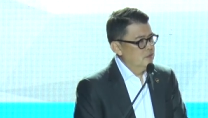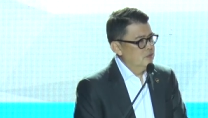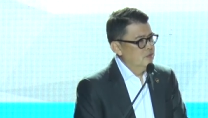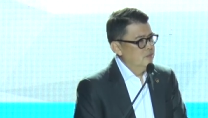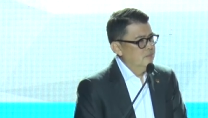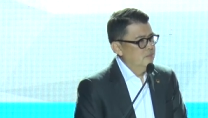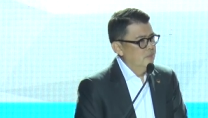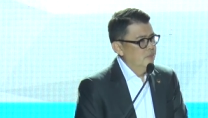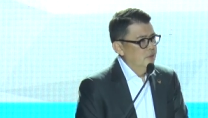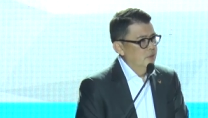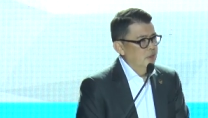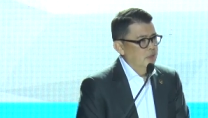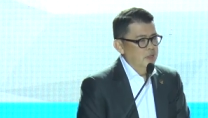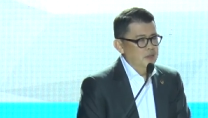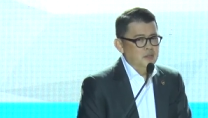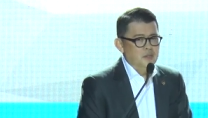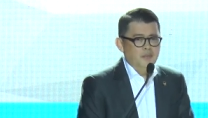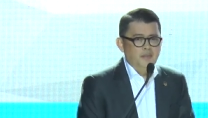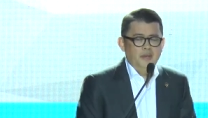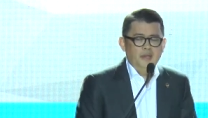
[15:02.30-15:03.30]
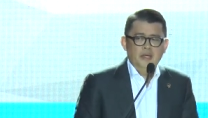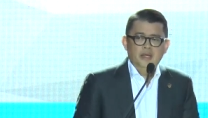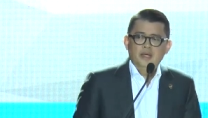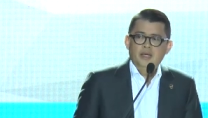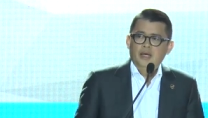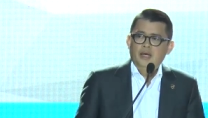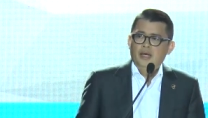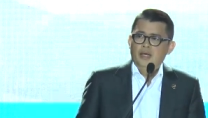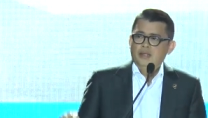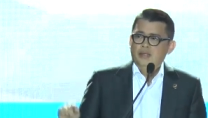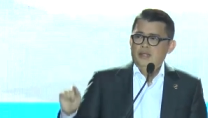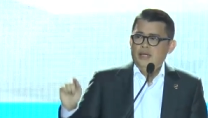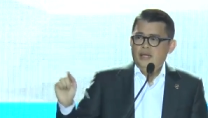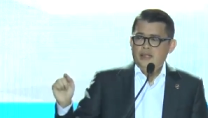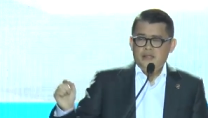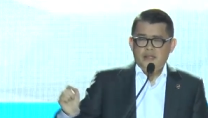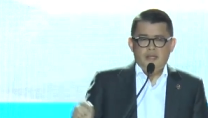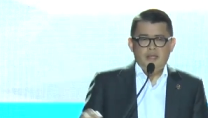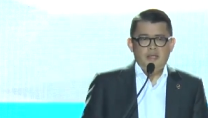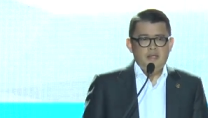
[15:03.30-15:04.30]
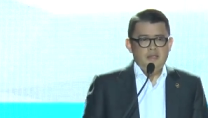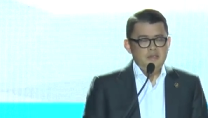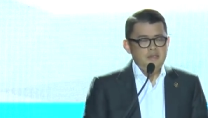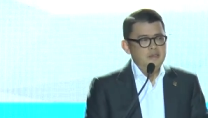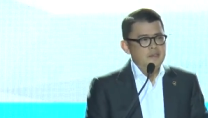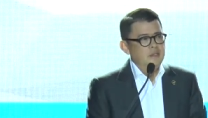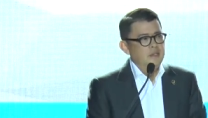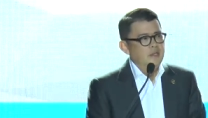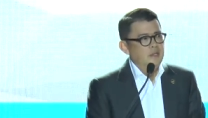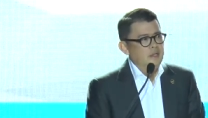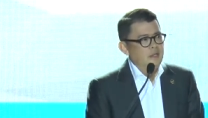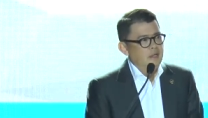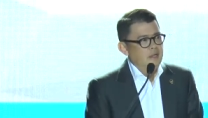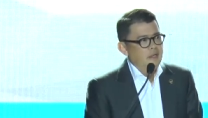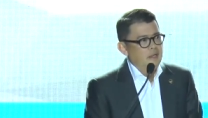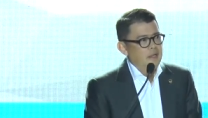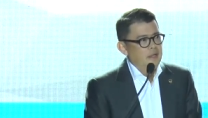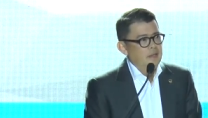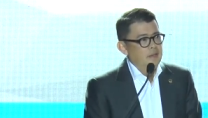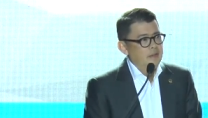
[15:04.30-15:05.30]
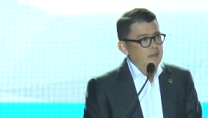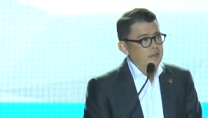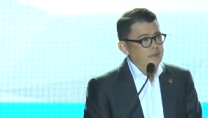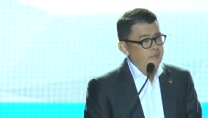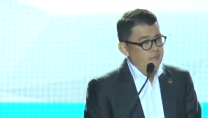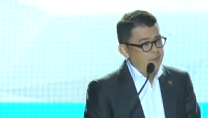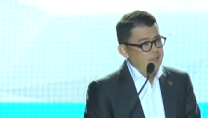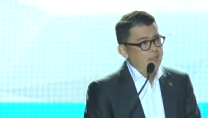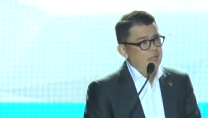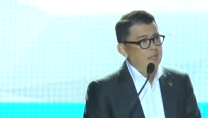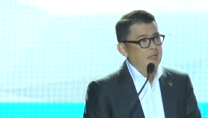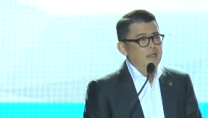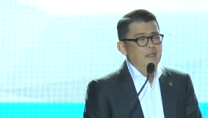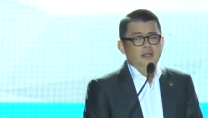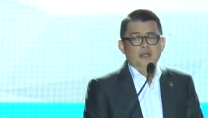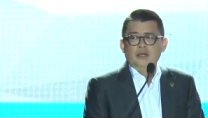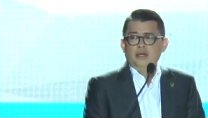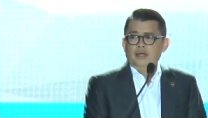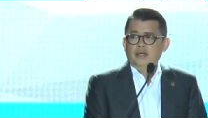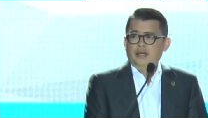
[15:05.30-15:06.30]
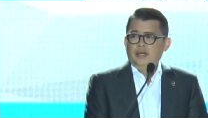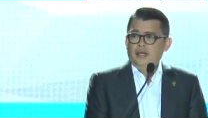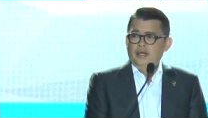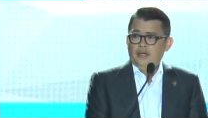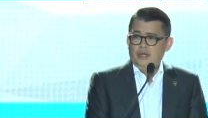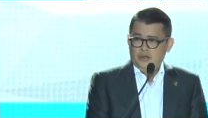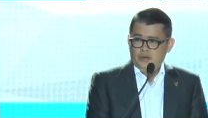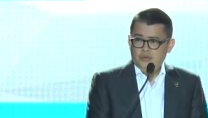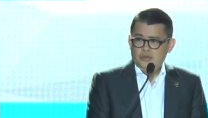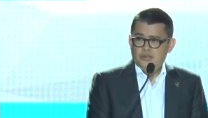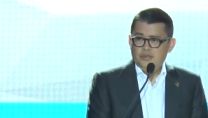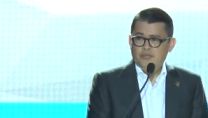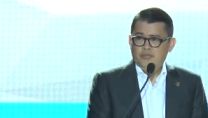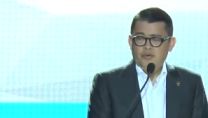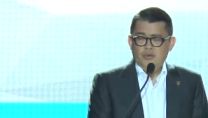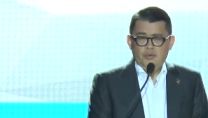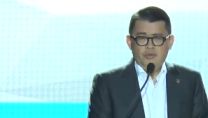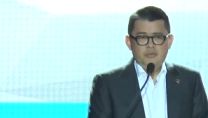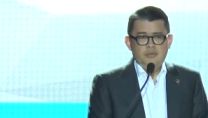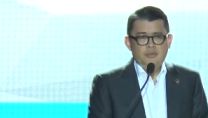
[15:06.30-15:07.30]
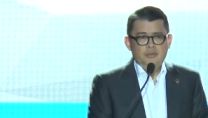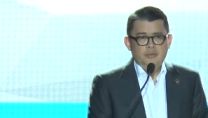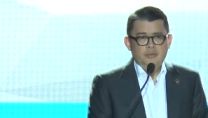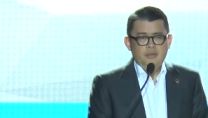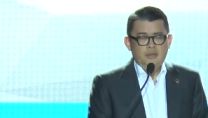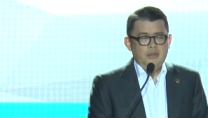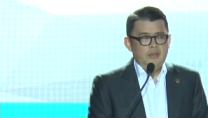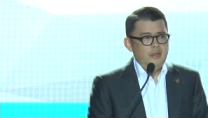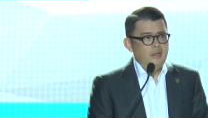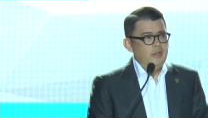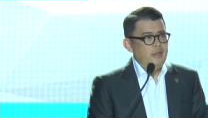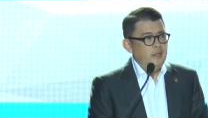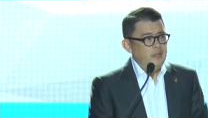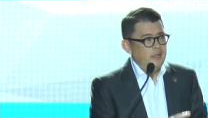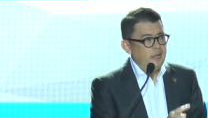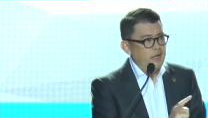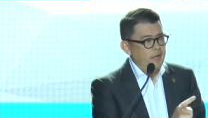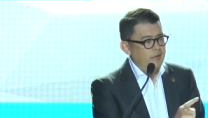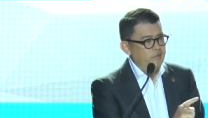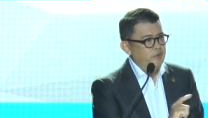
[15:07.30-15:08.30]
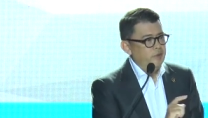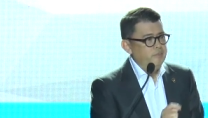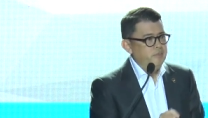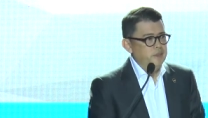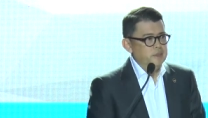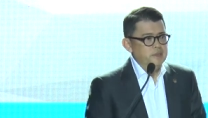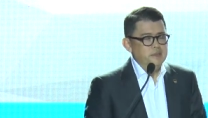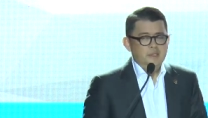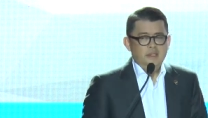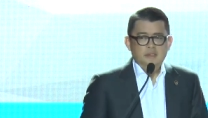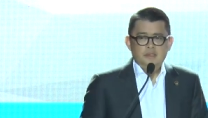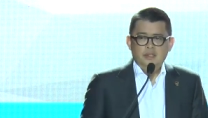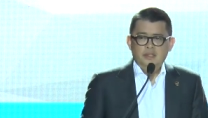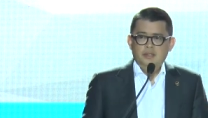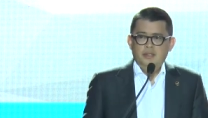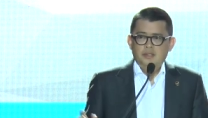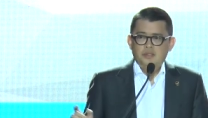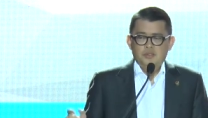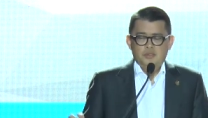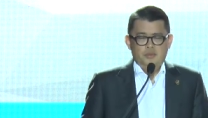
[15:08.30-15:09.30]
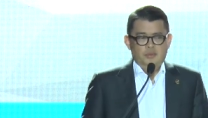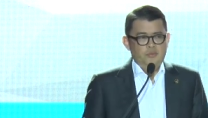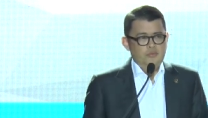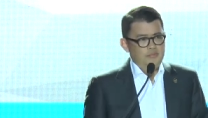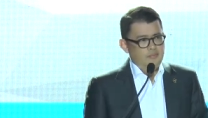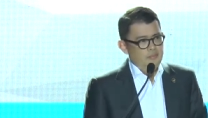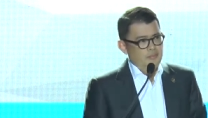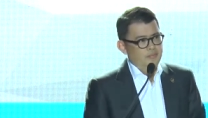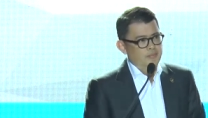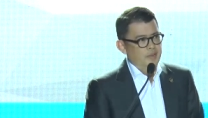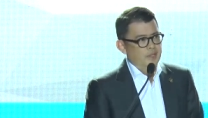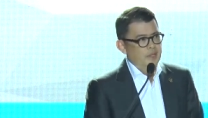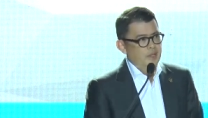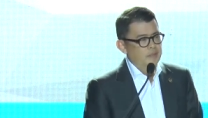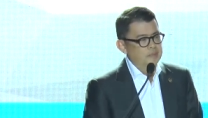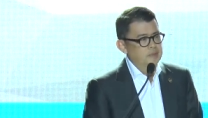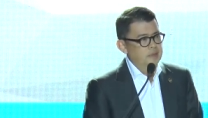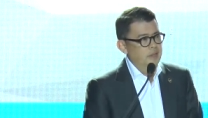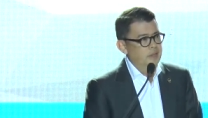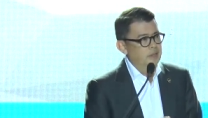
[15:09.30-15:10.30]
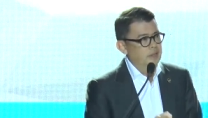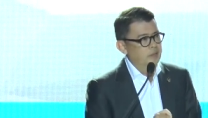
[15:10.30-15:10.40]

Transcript: this room. And to me, that is real inclusive growth. Every business in this room becomes an